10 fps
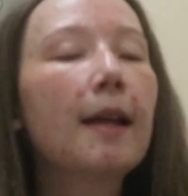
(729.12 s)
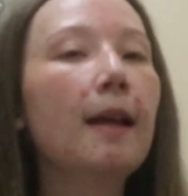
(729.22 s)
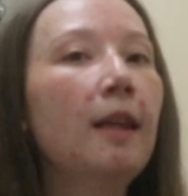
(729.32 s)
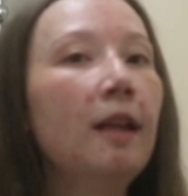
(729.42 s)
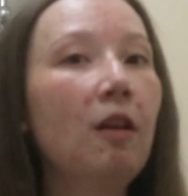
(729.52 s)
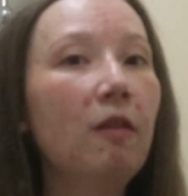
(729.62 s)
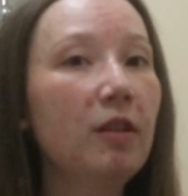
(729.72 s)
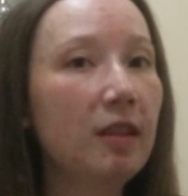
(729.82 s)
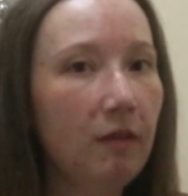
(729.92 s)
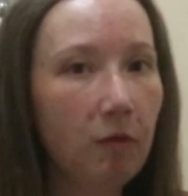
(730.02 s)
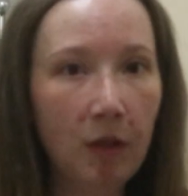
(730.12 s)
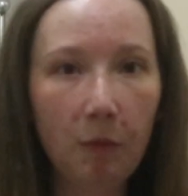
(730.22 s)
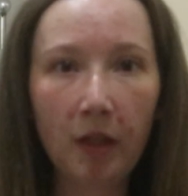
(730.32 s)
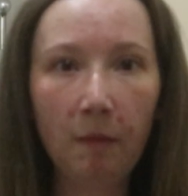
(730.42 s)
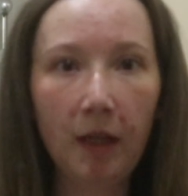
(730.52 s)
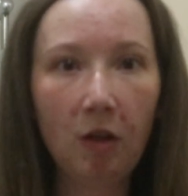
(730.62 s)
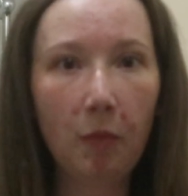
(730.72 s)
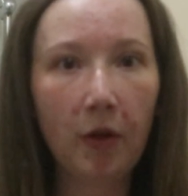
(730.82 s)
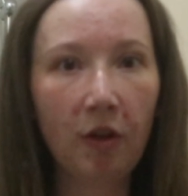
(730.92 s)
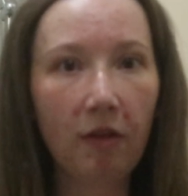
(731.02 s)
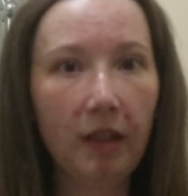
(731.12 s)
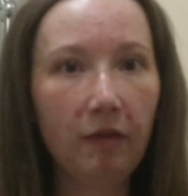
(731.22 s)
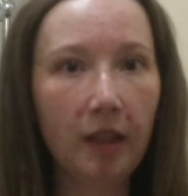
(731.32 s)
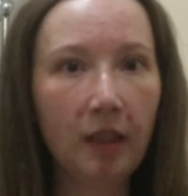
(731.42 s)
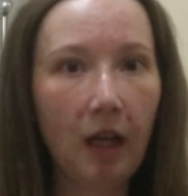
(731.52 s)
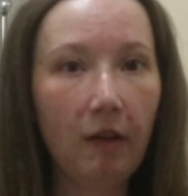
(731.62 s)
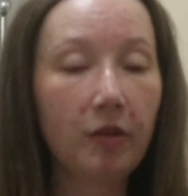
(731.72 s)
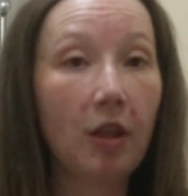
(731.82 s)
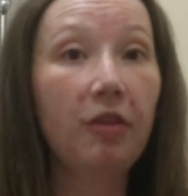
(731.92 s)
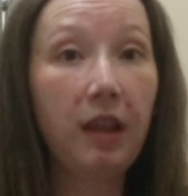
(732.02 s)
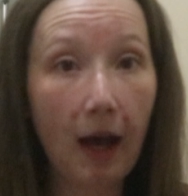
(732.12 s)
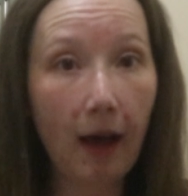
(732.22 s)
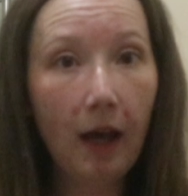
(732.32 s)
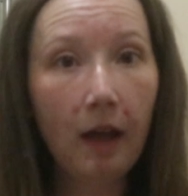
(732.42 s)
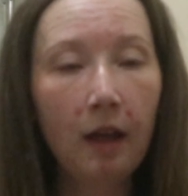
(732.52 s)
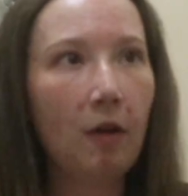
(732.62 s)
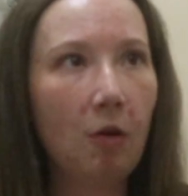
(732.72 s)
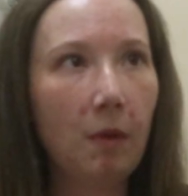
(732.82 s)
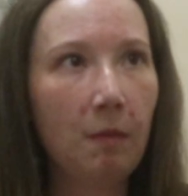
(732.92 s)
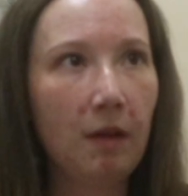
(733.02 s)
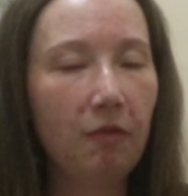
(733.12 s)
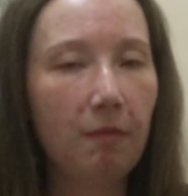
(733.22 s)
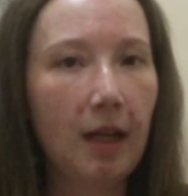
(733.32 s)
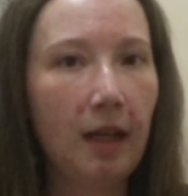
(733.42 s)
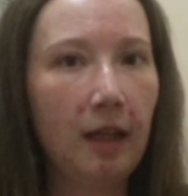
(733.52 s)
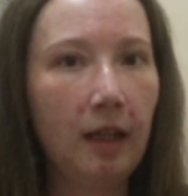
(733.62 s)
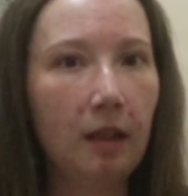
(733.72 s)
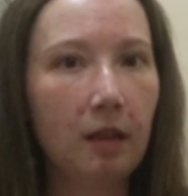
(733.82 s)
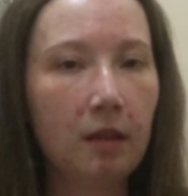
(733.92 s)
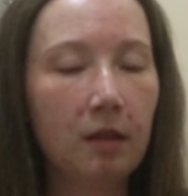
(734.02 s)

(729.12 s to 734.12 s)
And then obviously if I want to put any makeup on or anything after that, I'll go in with my,